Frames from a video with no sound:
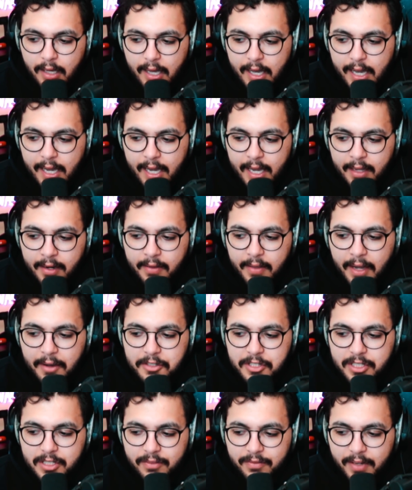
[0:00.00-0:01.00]
and that was
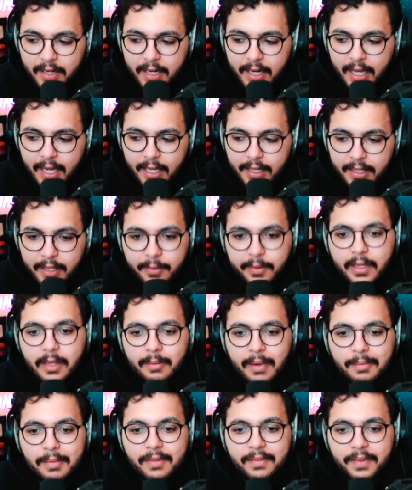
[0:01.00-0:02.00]
just a fun night. They really
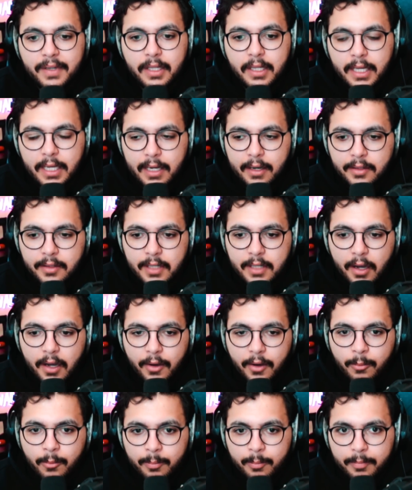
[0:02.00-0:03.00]
made me feel like I was at
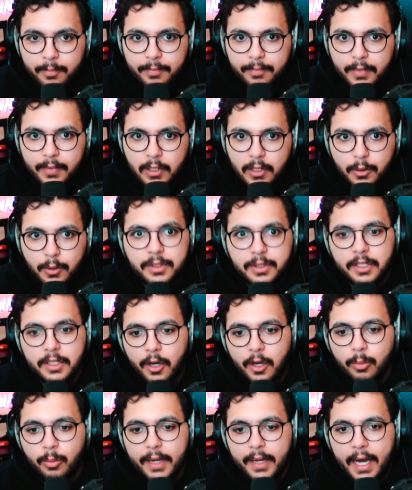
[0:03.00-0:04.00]
home. Luke's a
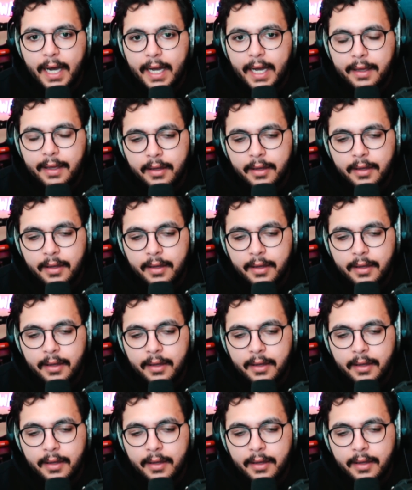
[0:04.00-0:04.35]
dope guy.